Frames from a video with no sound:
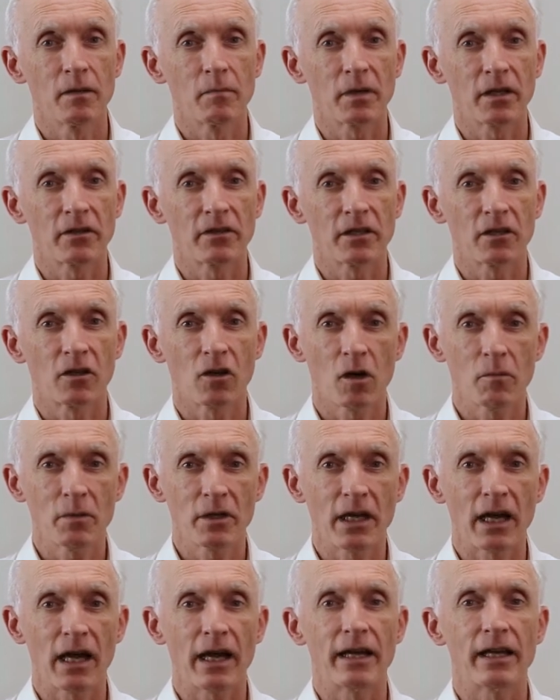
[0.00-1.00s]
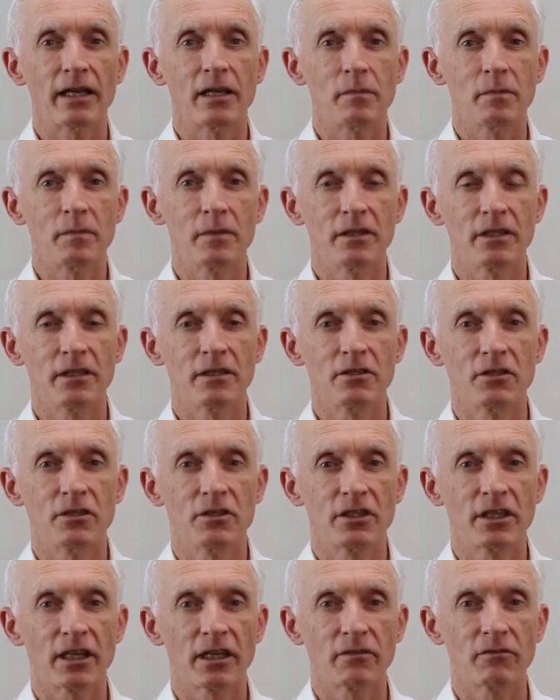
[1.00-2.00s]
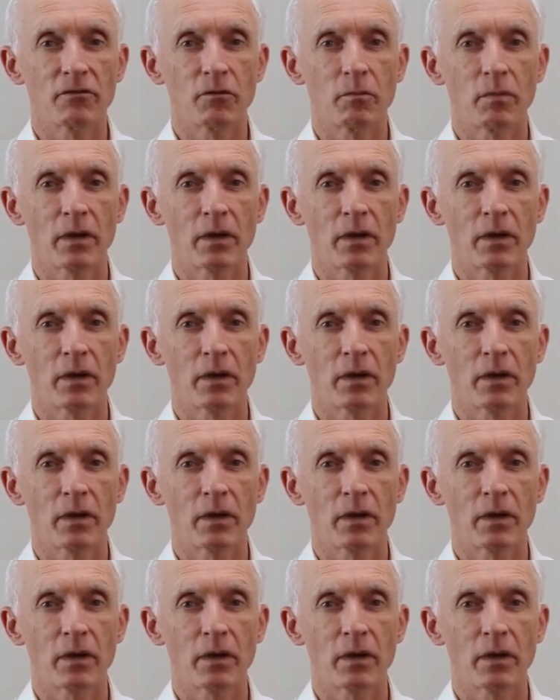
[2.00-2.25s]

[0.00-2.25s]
but their common aim is to check for